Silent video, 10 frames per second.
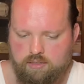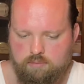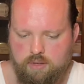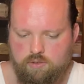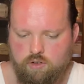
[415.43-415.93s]

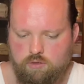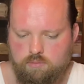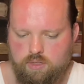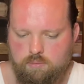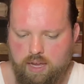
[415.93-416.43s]

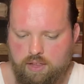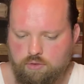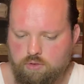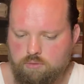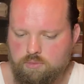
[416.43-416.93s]
Bedrooms,
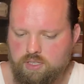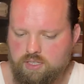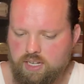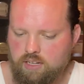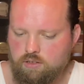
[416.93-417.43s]
bathrooms,
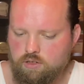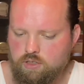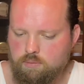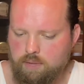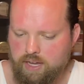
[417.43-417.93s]

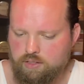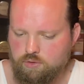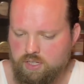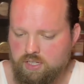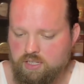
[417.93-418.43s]
cellars,
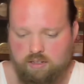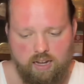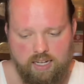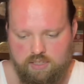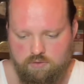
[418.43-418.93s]
pantries,
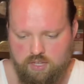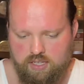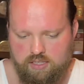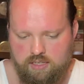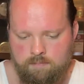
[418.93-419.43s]
lots of
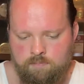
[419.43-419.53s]
these.